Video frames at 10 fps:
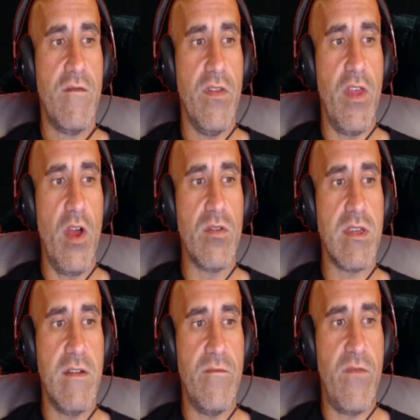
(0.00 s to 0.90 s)
for
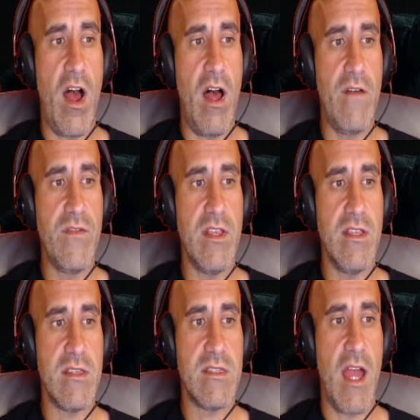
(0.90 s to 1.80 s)
those involved
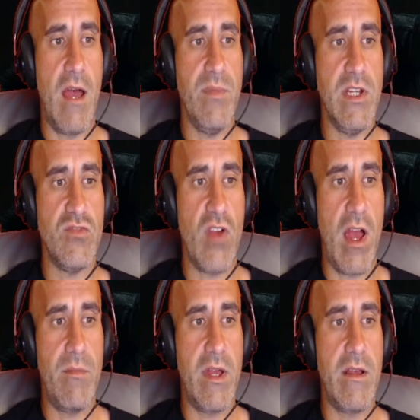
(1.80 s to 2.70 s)
in the zombie
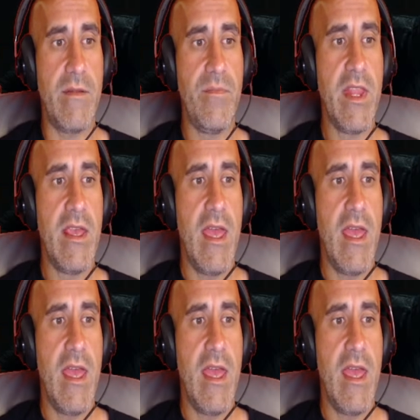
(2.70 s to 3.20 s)
drama,